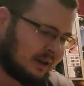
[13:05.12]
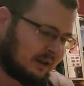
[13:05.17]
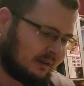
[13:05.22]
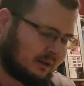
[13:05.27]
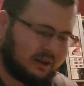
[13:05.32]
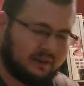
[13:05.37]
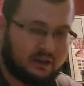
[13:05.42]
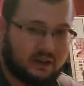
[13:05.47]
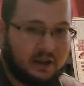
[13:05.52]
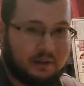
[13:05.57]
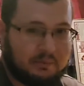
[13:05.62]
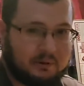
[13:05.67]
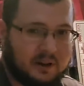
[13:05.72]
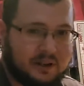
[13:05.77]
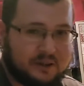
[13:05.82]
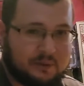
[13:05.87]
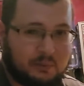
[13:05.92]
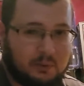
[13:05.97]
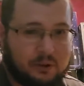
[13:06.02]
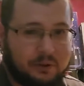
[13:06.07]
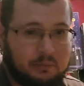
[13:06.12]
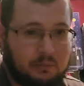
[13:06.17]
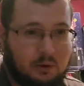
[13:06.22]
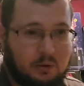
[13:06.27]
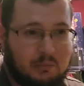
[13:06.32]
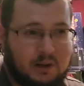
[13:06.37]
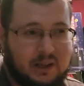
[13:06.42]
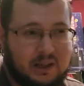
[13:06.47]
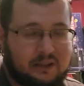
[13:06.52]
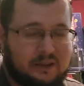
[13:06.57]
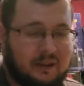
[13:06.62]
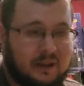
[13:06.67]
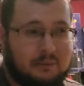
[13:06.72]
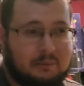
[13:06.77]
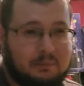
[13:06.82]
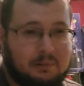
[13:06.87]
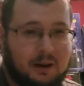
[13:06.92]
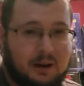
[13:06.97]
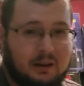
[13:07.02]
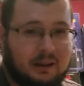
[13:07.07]
whatever. The upgrades are worth more money, so
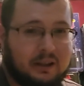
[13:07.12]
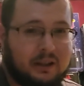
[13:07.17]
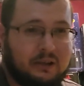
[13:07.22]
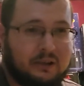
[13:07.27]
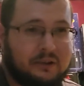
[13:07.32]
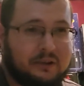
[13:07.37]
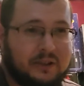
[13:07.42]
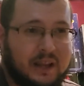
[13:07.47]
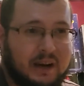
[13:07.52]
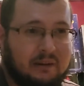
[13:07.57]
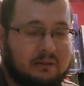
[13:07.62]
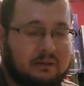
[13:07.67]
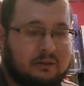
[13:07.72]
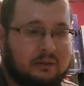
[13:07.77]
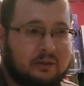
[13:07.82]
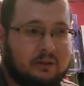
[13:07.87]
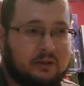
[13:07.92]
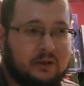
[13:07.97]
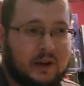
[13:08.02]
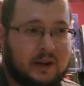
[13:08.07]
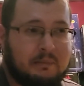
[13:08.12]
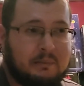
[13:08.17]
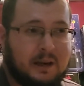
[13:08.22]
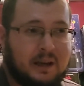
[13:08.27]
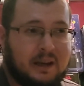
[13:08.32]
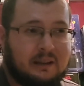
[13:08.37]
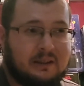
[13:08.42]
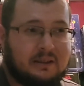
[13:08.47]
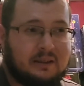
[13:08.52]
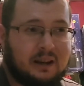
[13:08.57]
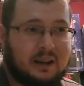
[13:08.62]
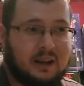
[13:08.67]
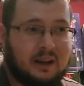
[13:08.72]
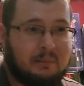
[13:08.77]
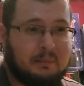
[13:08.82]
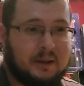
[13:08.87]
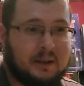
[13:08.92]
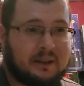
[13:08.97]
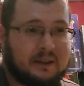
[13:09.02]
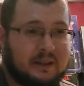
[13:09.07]
I'd probably use that one for trade bait
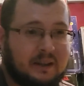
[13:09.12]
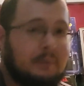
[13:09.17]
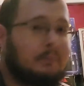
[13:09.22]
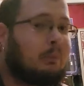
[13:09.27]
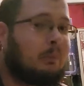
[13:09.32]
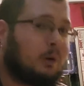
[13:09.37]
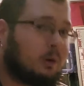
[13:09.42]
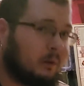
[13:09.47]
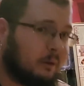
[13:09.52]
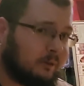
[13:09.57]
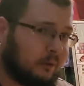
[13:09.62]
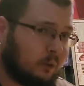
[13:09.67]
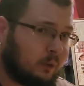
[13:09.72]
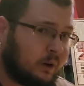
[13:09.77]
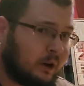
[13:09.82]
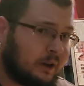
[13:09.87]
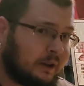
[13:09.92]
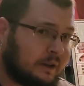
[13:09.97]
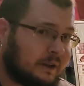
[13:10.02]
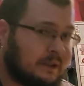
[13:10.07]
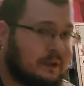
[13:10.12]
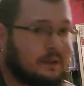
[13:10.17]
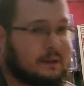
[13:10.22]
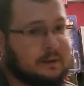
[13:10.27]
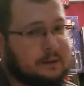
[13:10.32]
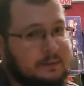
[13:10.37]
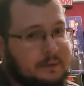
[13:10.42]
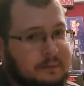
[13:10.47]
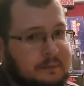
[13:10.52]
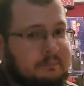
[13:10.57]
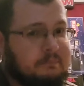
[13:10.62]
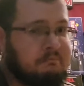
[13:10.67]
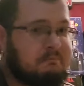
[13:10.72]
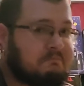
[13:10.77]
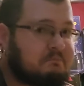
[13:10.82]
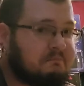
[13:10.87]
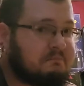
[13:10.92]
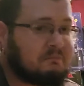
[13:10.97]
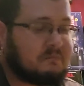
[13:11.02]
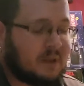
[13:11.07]
because I'd get more for it.
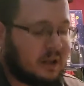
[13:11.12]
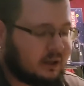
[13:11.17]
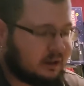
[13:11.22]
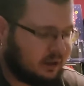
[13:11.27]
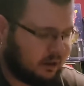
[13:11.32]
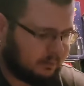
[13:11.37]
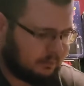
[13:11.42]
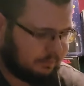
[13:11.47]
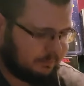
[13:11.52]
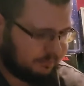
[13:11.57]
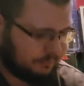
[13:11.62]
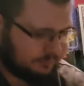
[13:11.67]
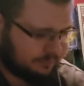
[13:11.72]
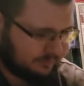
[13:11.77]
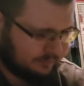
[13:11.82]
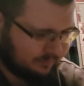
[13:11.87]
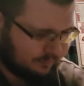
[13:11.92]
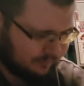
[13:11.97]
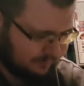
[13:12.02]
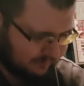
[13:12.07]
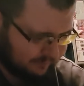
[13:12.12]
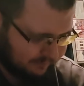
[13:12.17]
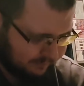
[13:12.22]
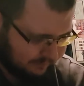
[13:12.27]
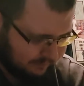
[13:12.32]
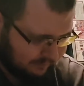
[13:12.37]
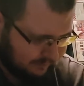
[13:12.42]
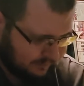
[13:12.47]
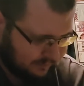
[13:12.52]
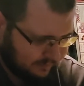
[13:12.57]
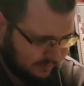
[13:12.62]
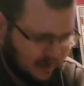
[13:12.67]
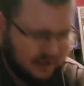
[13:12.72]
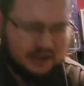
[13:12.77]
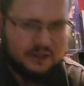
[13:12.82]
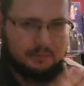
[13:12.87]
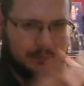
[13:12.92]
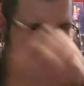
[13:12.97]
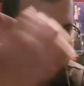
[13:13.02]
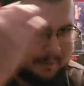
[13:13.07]
I don't know. That's
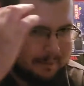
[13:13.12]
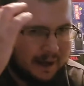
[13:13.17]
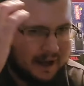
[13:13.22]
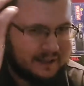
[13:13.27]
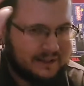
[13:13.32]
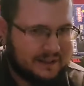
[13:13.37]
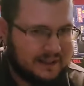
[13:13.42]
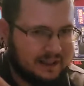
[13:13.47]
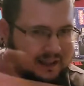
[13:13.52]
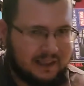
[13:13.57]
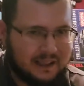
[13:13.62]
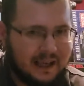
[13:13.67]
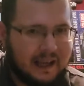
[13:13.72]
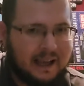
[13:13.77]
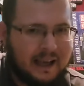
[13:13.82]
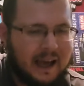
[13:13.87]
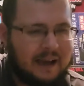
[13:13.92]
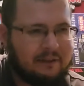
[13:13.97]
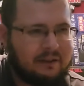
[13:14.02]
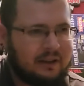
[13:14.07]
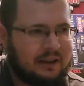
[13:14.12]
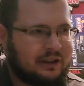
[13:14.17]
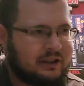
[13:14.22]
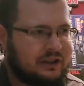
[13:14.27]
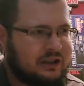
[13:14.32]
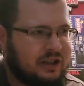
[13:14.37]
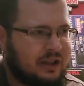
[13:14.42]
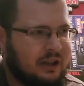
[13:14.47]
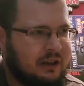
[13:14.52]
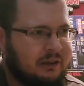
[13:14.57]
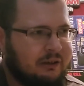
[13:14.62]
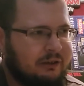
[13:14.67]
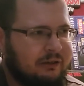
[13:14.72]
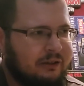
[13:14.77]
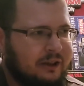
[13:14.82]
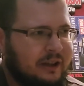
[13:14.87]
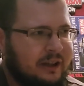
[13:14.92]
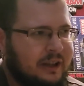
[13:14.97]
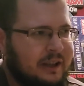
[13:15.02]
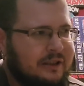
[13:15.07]
just my mindset. Like, I have it on the shelf
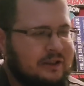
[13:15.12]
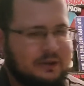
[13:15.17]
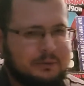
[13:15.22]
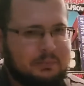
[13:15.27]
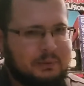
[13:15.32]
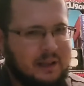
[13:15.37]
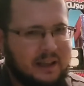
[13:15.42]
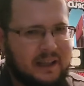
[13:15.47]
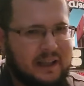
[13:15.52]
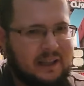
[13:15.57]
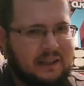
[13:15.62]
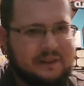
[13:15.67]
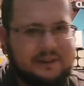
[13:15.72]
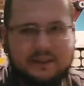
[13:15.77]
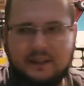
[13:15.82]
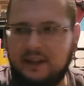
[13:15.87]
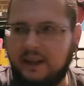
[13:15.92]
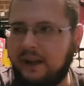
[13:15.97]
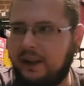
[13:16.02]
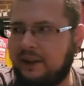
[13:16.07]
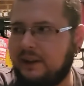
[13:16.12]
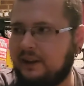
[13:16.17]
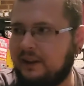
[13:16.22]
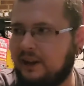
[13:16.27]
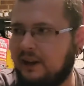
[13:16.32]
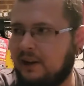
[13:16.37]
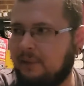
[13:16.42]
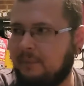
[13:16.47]
to play it, and